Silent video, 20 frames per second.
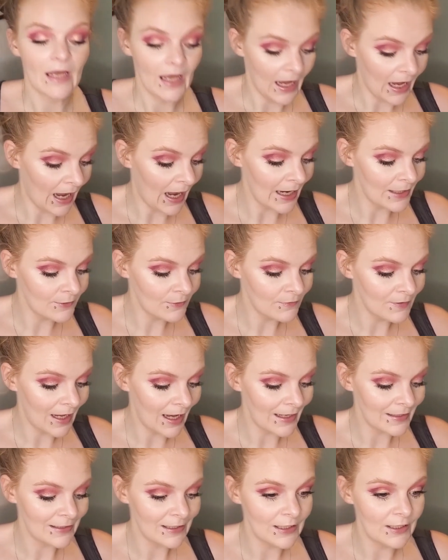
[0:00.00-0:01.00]
I do
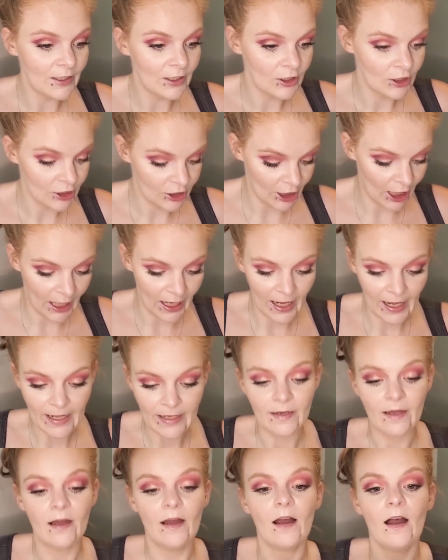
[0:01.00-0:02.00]
not need
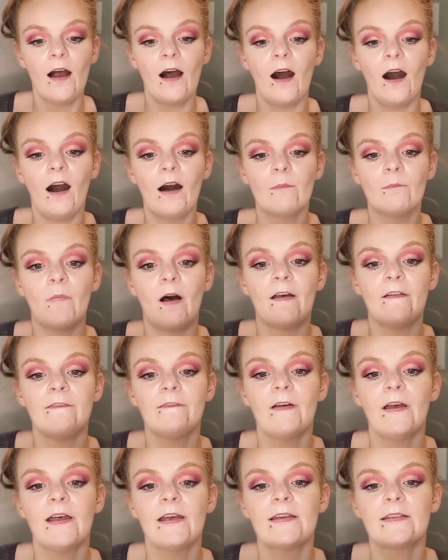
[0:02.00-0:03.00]
shine on my
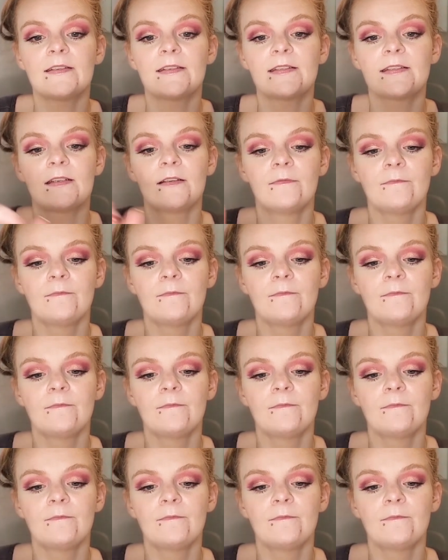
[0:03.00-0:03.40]
face.